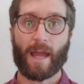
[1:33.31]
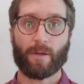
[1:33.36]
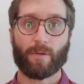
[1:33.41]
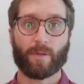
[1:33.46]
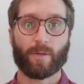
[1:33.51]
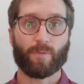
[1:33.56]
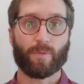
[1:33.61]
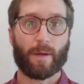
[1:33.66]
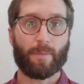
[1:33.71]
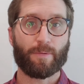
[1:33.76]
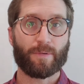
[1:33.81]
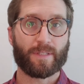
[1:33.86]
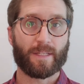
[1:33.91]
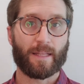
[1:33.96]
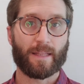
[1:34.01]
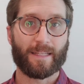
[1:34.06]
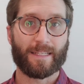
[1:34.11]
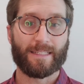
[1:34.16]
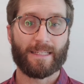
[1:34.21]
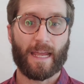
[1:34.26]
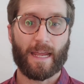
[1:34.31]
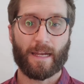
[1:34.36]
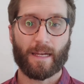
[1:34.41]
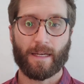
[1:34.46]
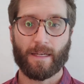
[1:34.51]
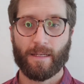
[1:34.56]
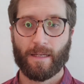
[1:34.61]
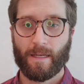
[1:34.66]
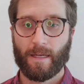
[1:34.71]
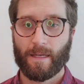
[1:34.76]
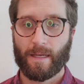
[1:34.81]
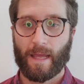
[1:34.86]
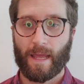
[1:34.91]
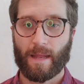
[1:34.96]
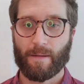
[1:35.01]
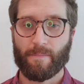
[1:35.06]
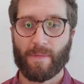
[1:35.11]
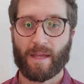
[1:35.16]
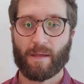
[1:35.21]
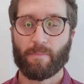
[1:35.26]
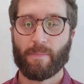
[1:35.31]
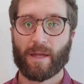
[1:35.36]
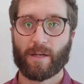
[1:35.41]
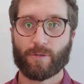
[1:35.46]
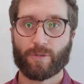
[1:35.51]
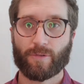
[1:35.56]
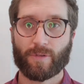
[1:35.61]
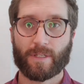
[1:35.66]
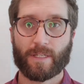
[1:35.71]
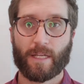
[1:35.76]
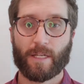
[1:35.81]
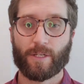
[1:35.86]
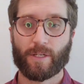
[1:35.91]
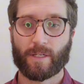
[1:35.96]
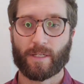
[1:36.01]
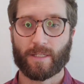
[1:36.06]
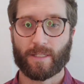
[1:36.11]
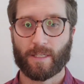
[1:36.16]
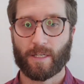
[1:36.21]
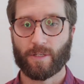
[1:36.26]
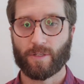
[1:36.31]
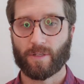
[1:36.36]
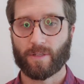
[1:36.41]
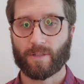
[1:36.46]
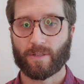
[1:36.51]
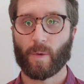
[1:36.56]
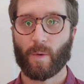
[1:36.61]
accurately represent the data and make better strategic decisions.